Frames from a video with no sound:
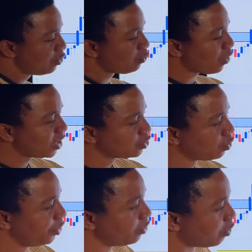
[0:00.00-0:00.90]
what is
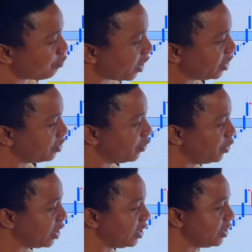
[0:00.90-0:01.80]
going on over here on the
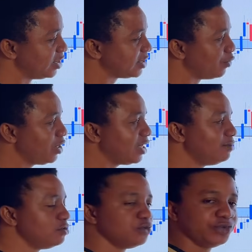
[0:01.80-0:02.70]
weekly? Is the weekly
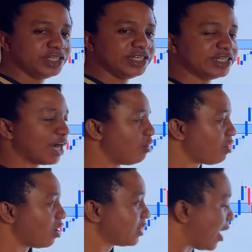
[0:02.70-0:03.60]
moving in our
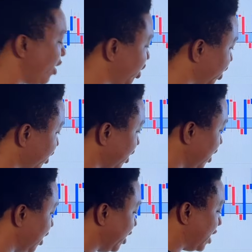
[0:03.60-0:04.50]
overall direction?
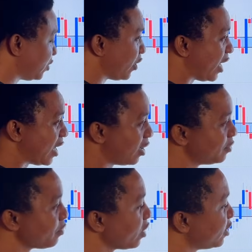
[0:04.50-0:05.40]
Let's find
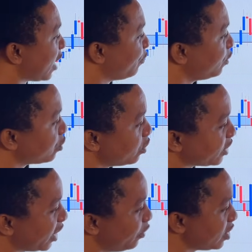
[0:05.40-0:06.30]
out. Now, if you look
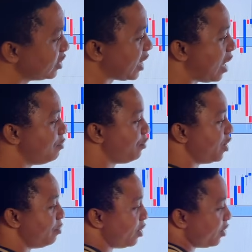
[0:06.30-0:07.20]
closer at the weekly time
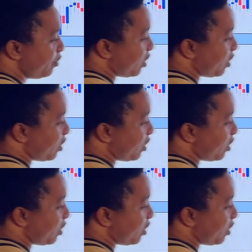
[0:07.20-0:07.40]
frame, we